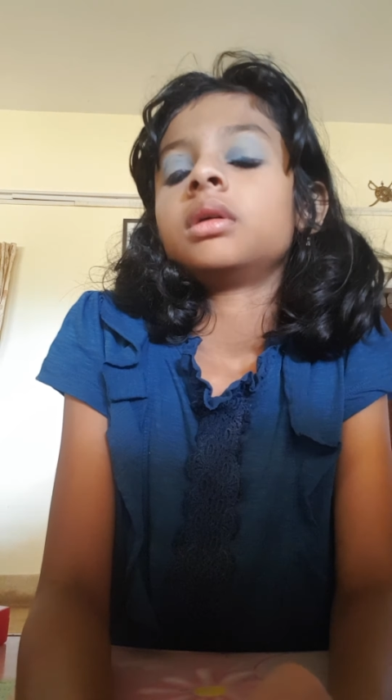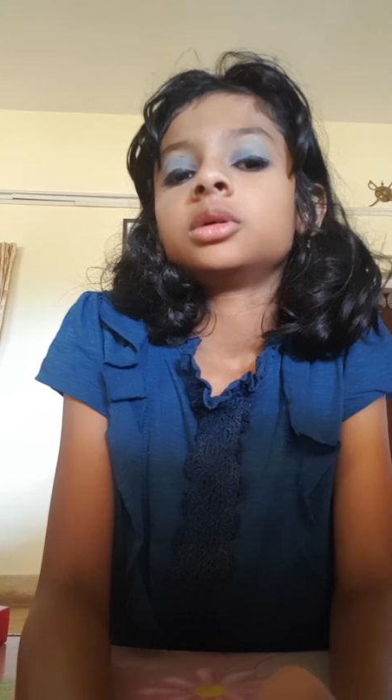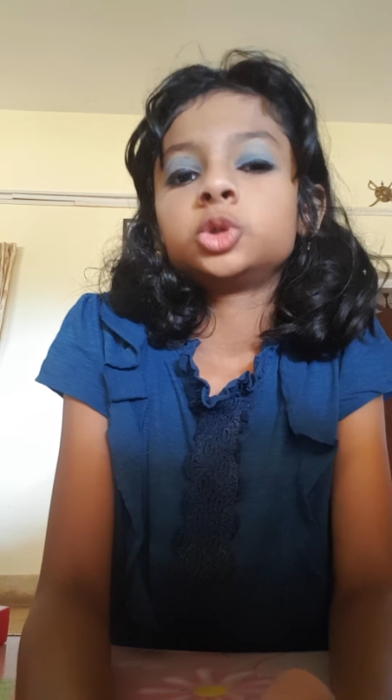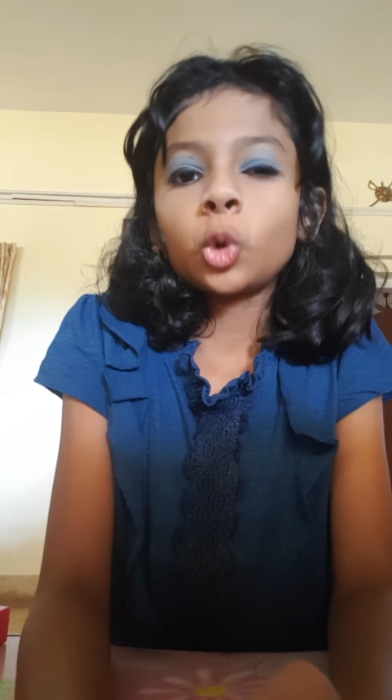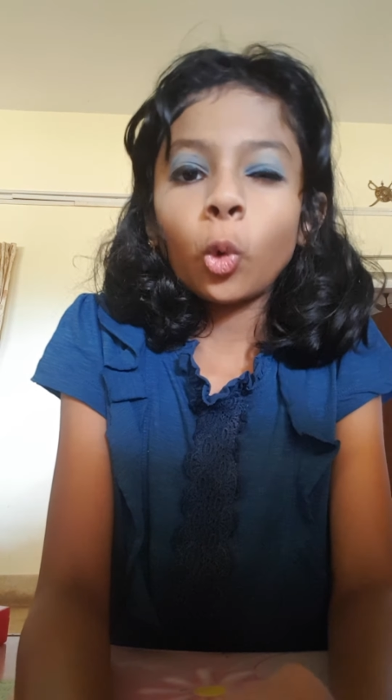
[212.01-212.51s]

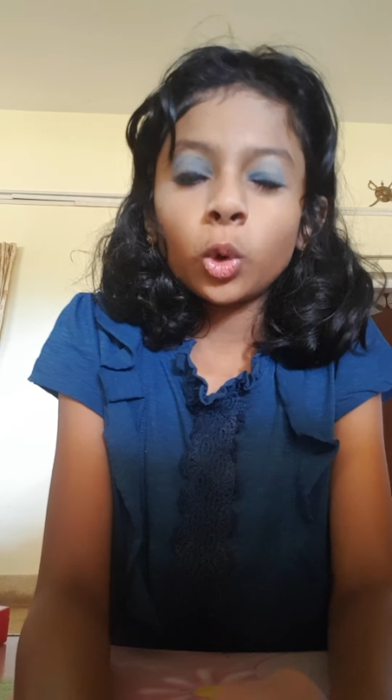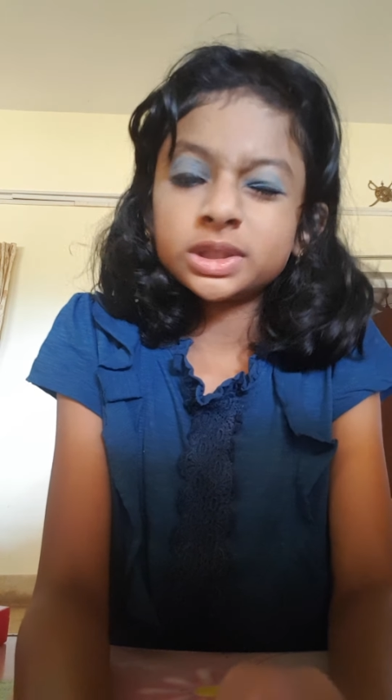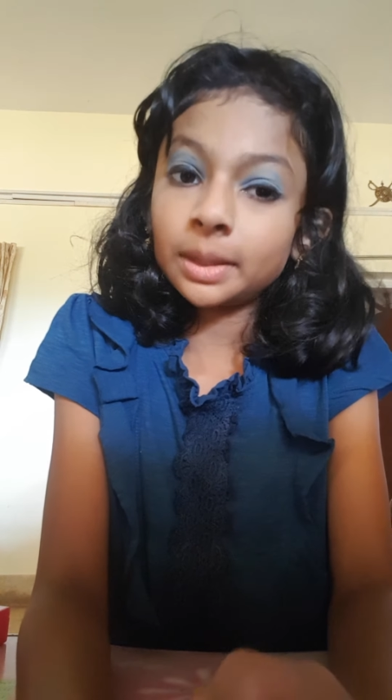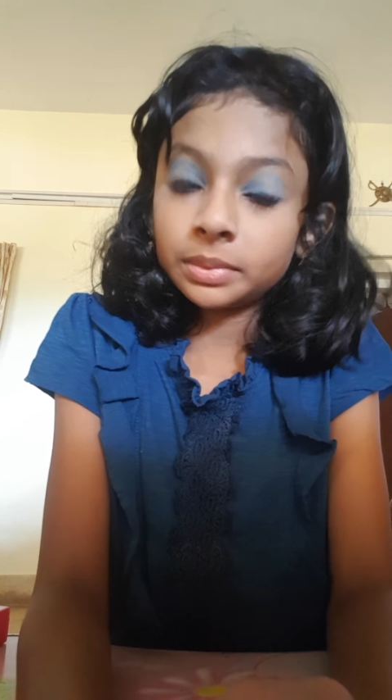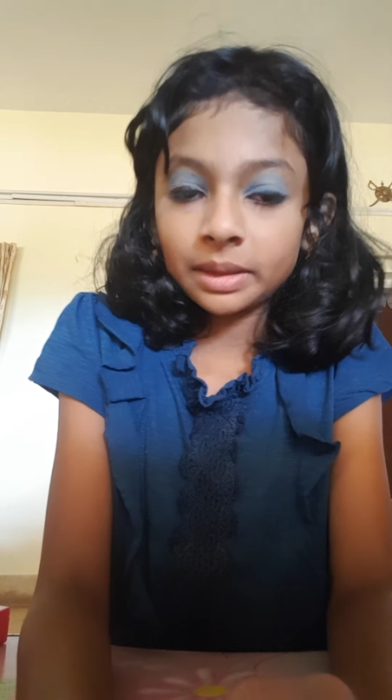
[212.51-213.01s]
So
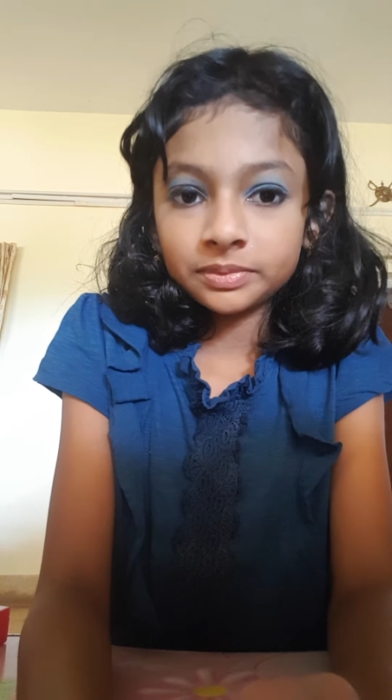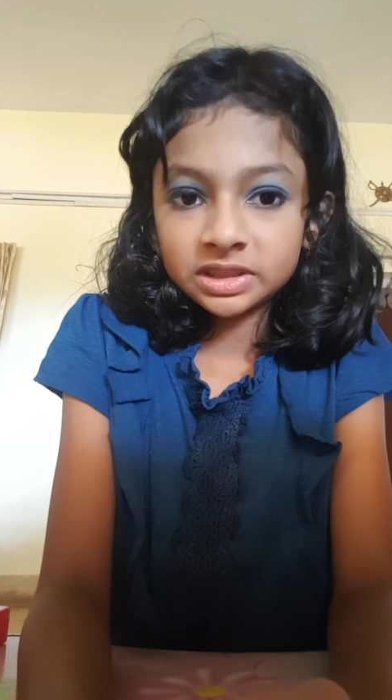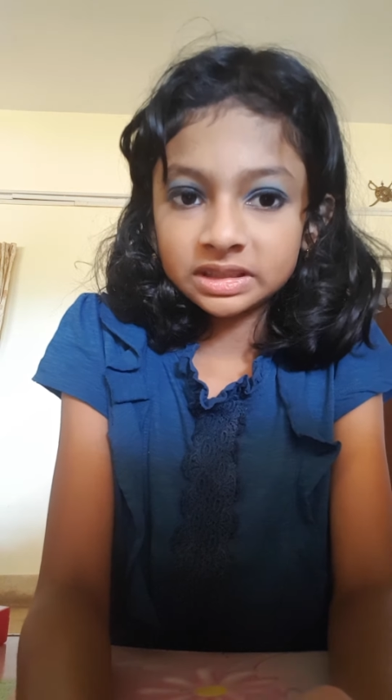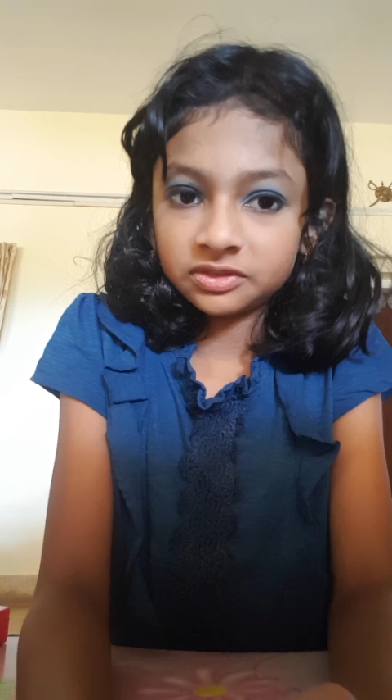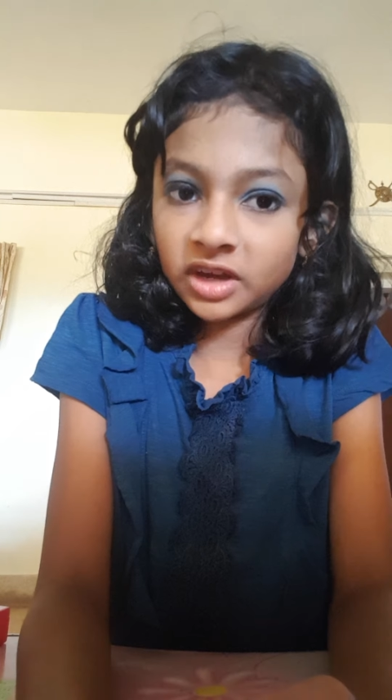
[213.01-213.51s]

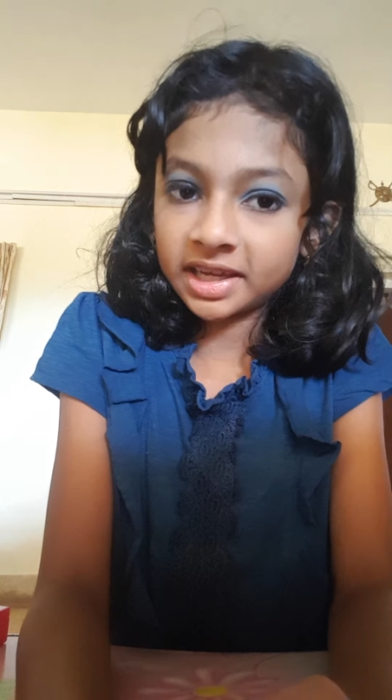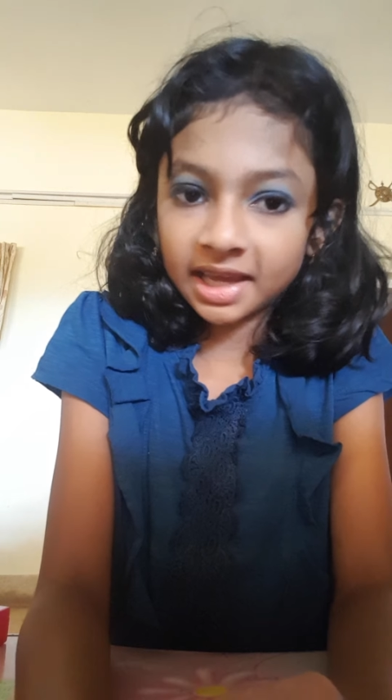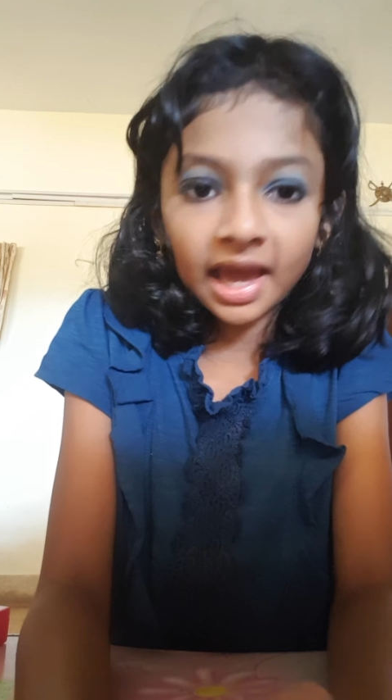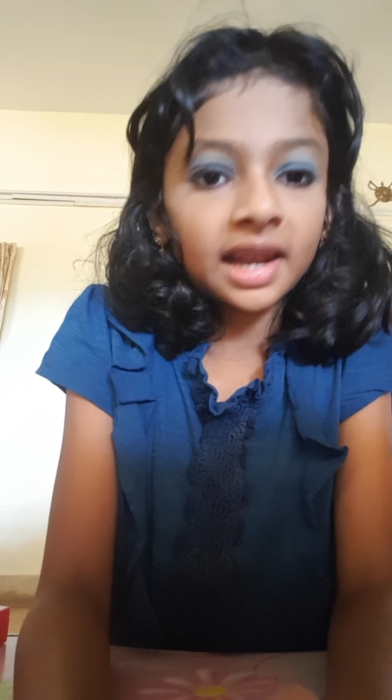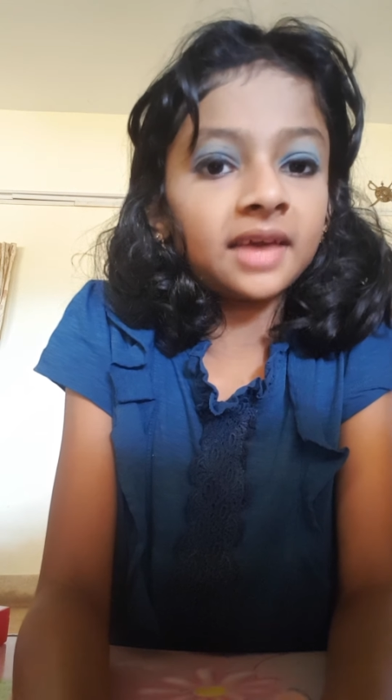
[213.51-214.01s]
sometimes if I
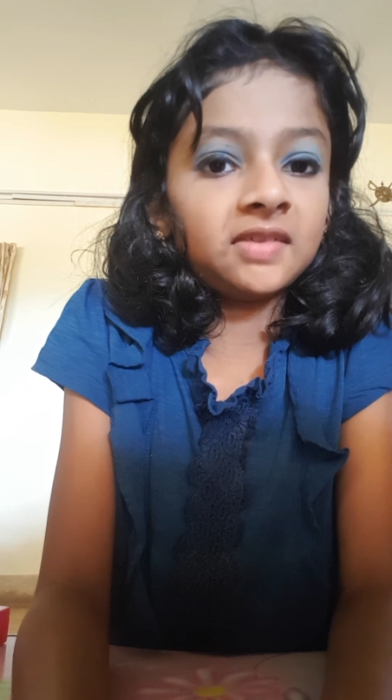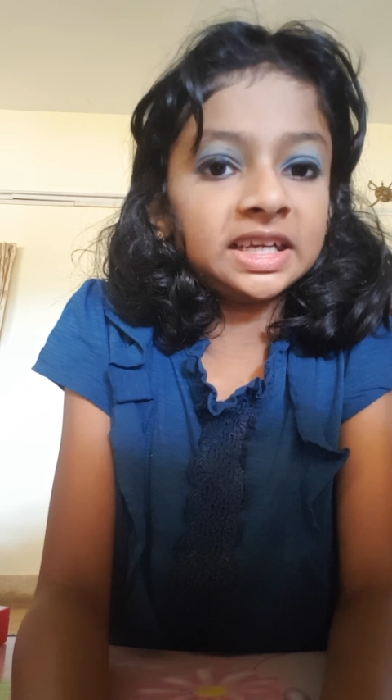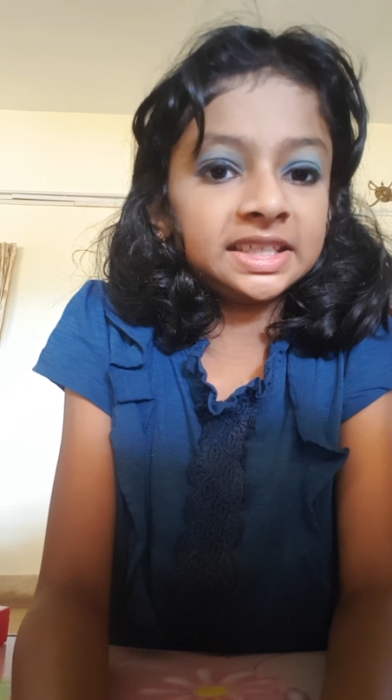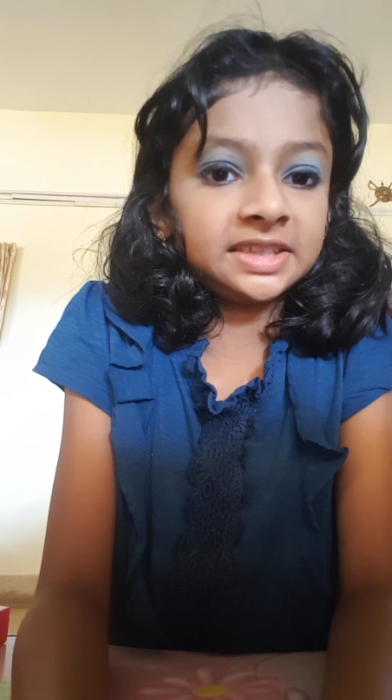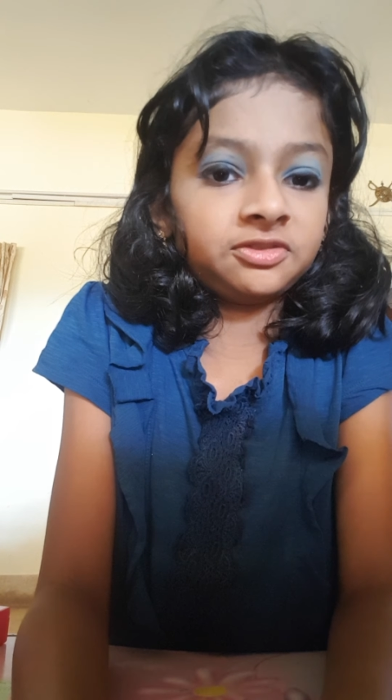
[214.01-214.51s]
can, I will
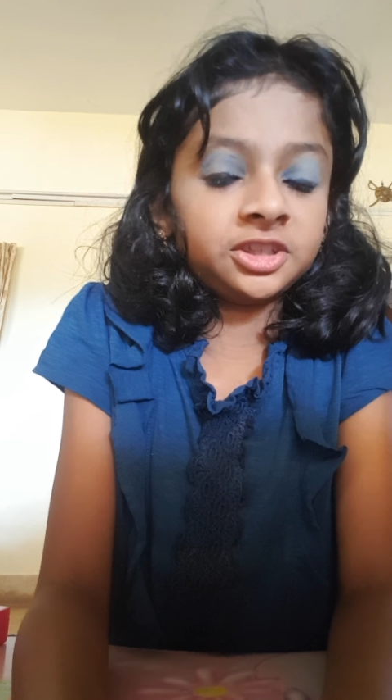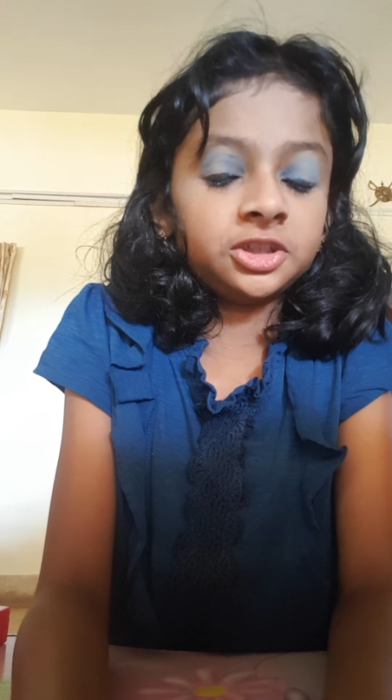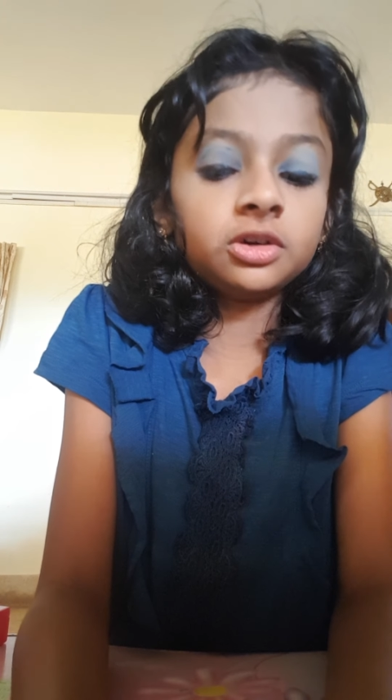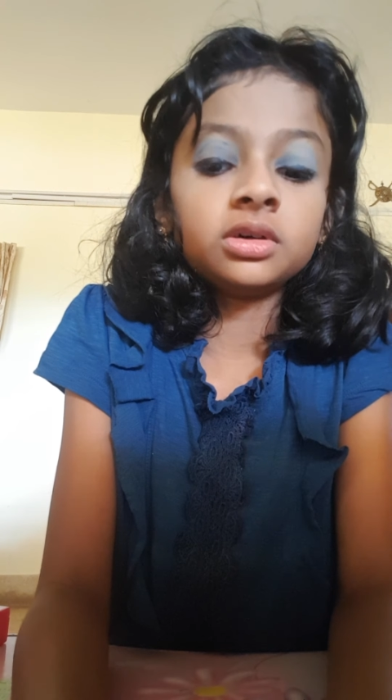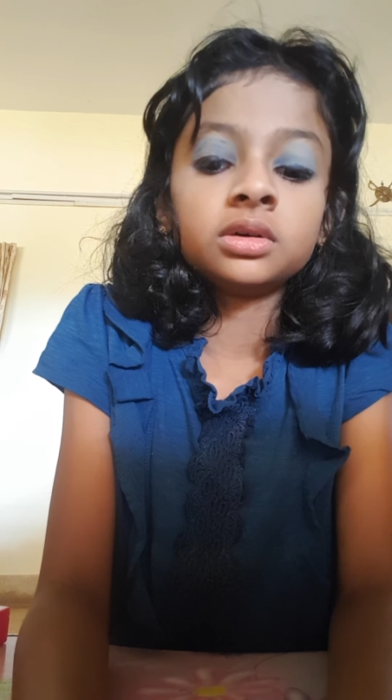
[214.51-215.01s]
take
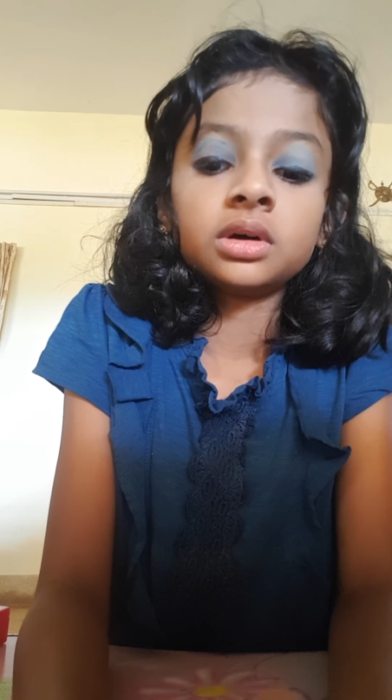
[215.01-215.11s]
video.